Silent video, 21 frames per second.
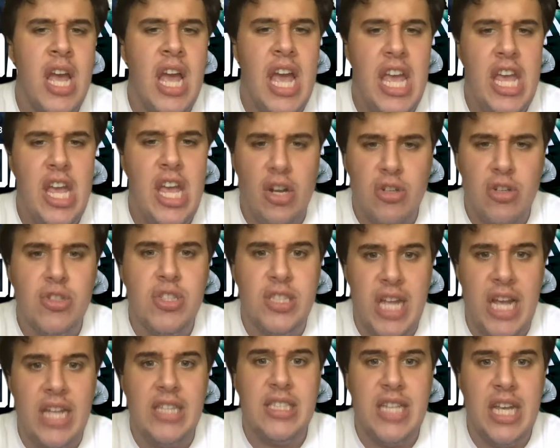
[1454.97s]
He
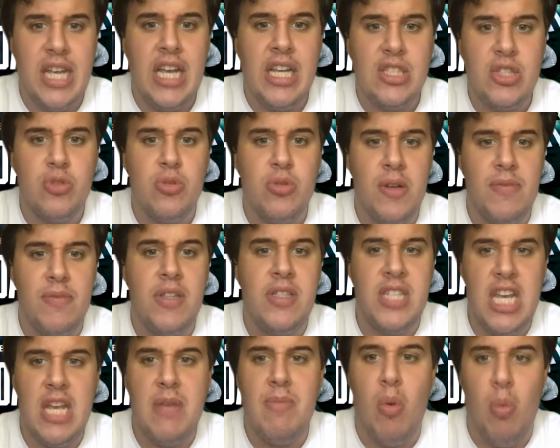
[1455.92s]
understands the history of the
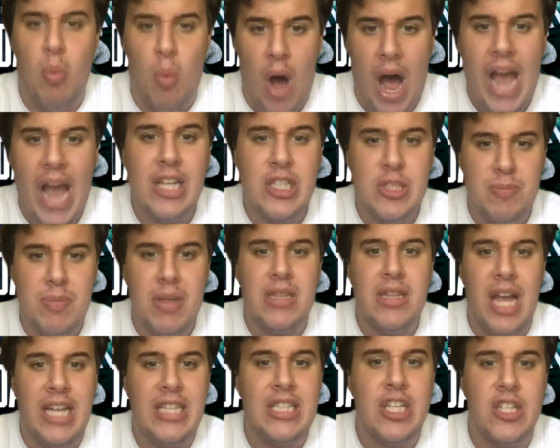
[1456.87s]
team and why it's been
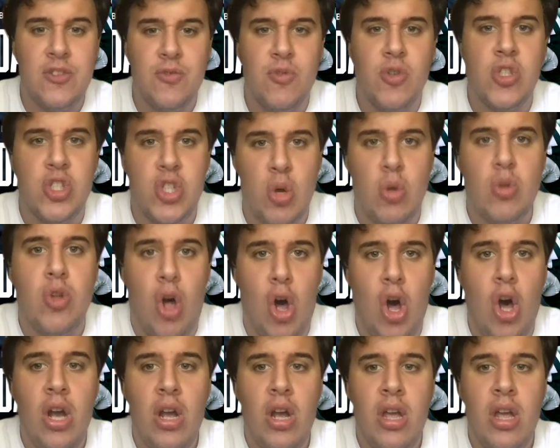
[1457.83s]
like this for so long.